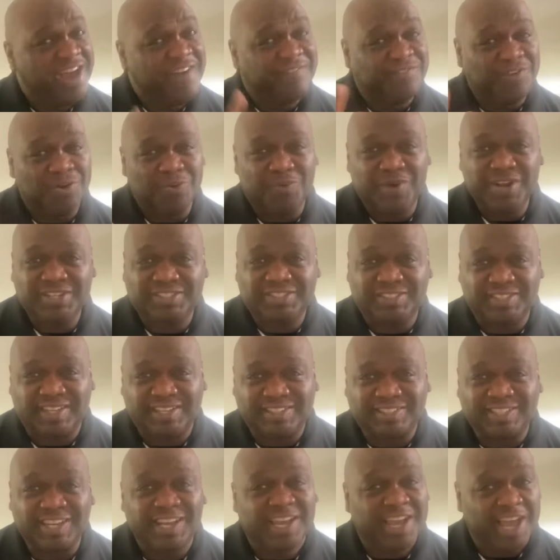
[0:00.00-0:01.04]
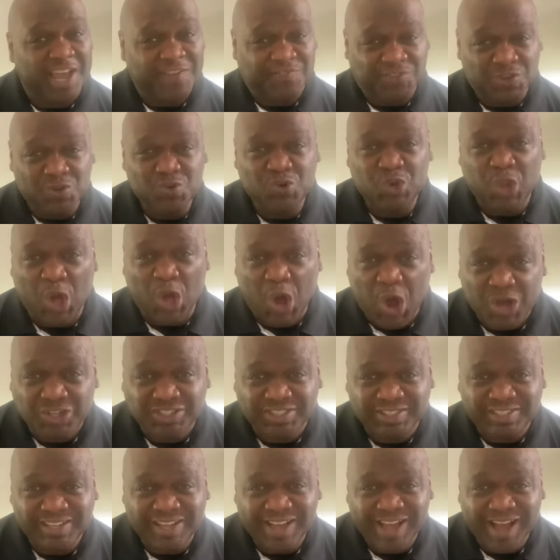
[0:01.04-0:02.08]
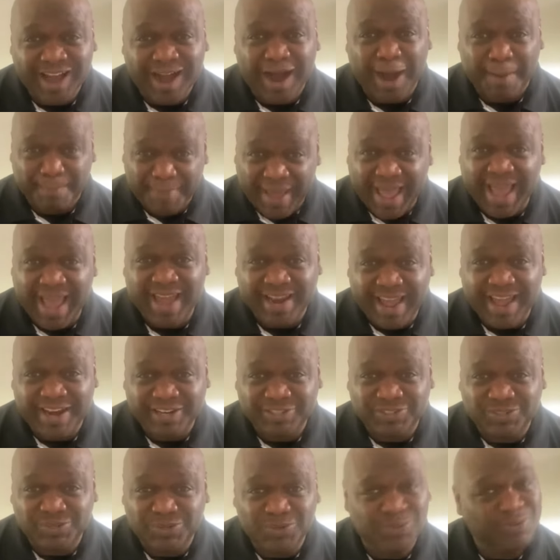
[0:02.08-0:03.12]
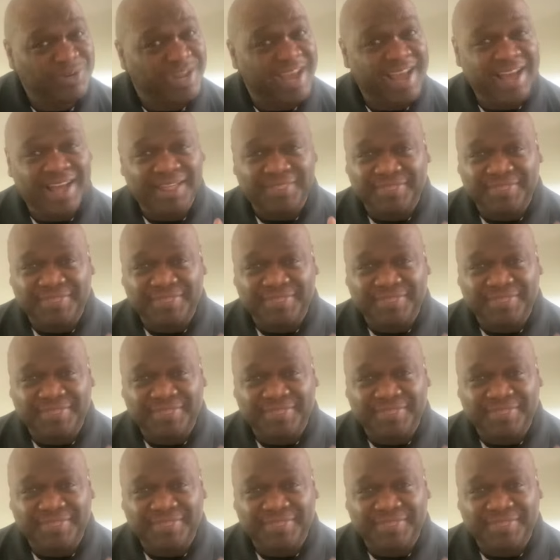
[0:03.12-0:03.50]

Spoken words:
For instance, if you lost a bad attitude,